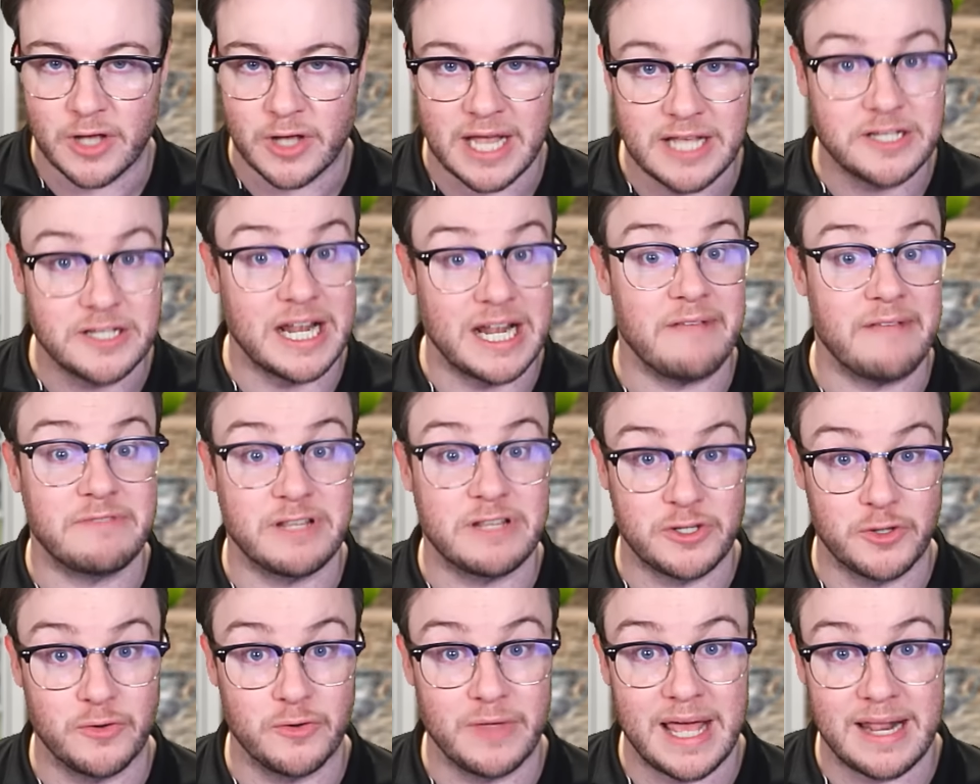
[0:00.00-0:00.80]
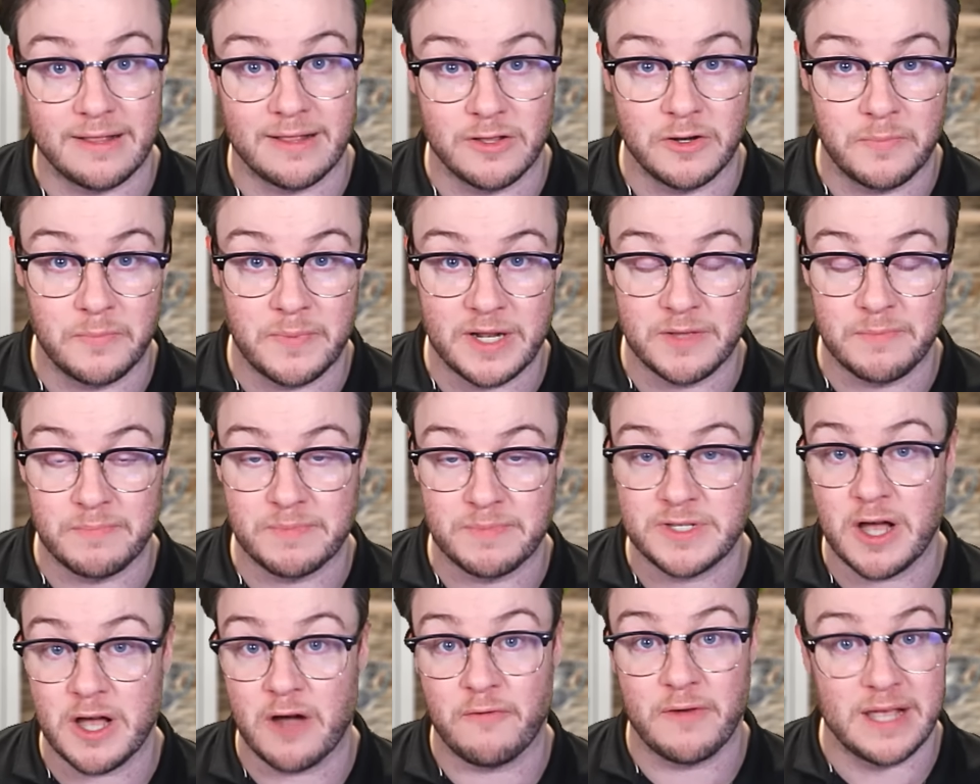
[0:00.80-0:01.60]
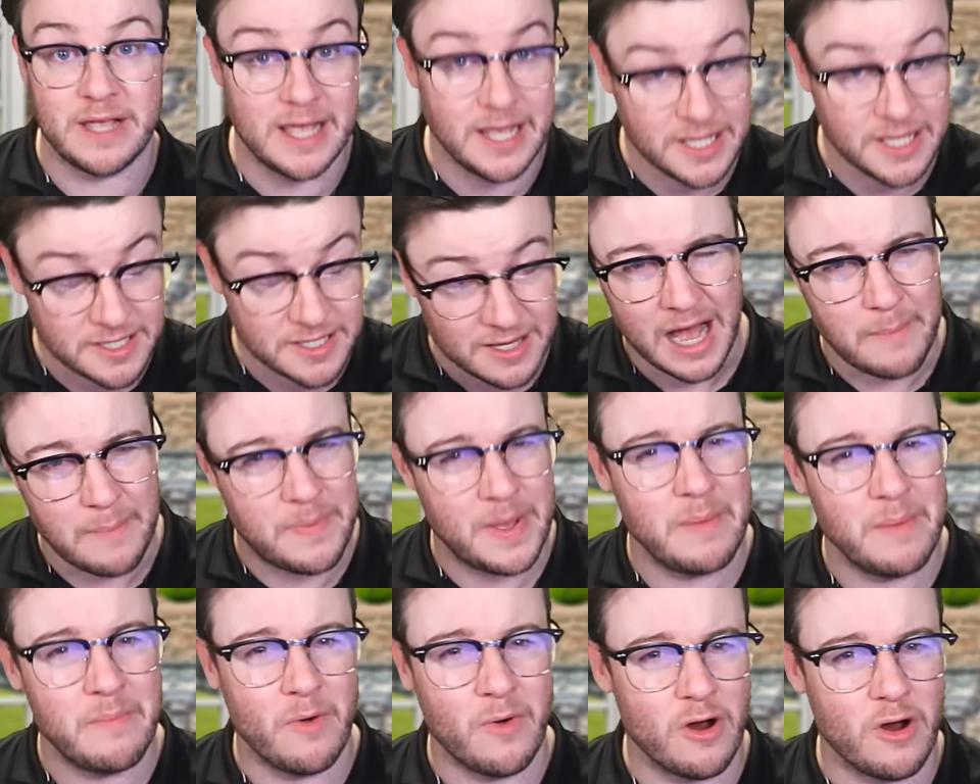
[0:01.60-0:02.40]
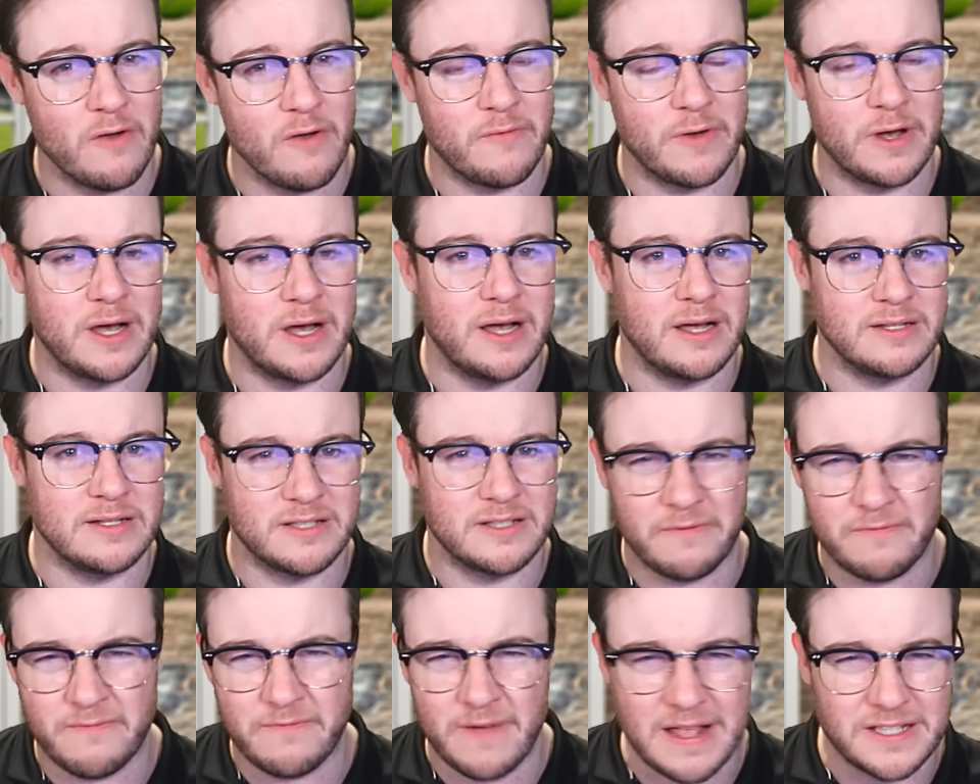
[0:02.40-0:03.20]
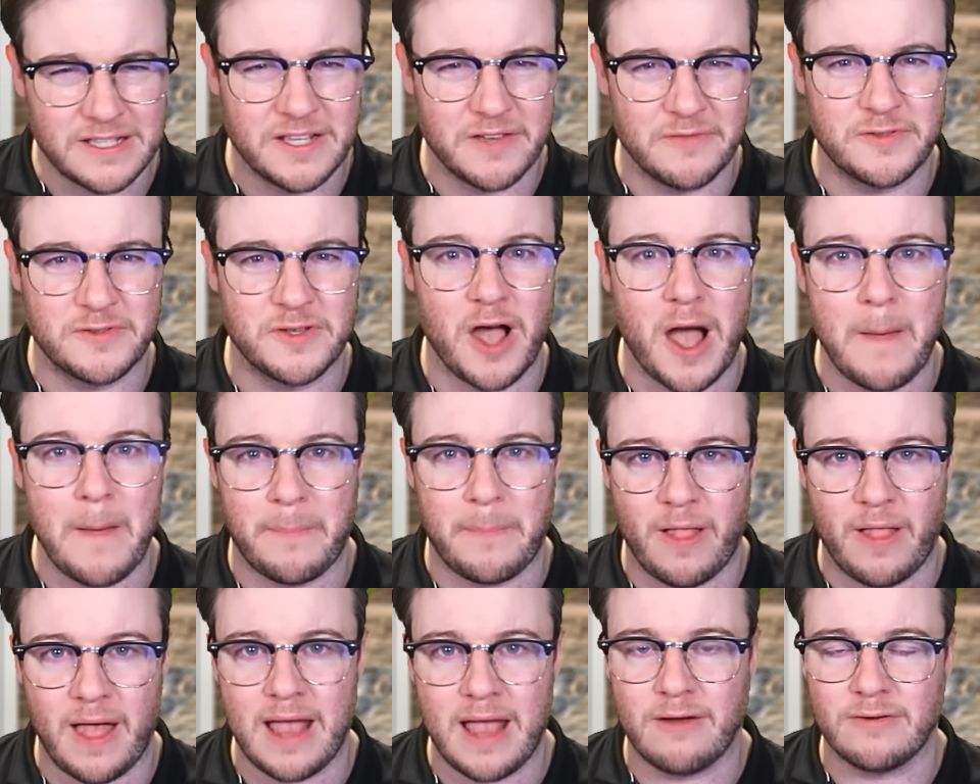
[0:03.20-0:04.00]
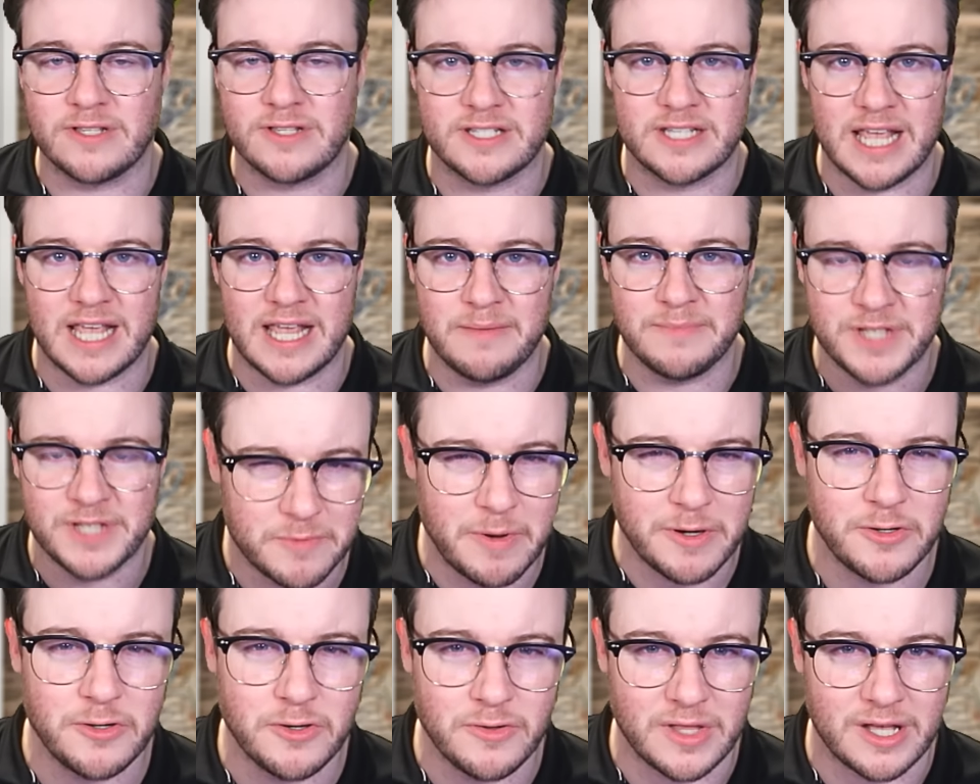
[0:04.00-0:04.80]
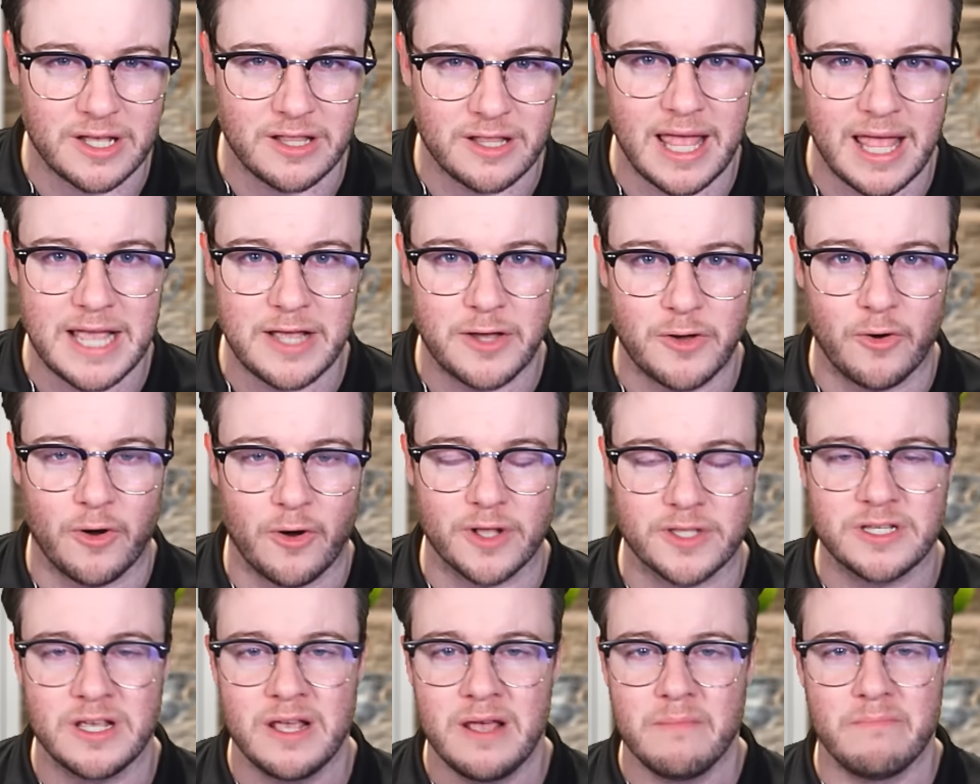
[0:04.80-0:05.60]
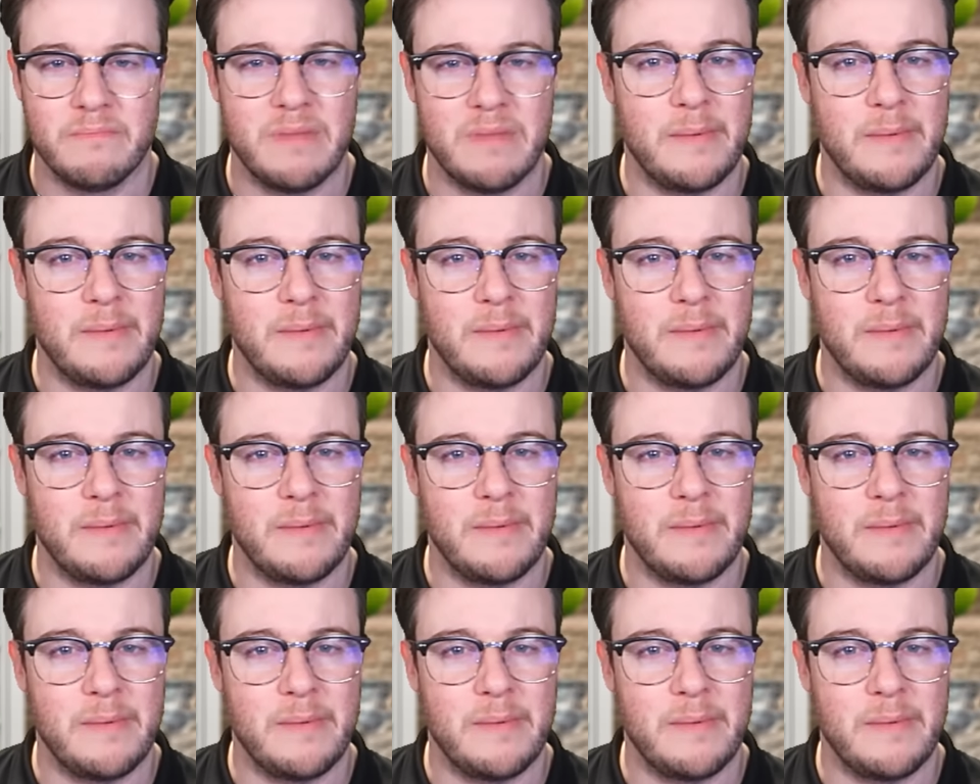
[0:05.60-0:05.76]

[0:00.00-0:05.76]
So he's going to have to do that a little bit himself. He is a bit more of a defensive type player, it seems, especially on the clay courts.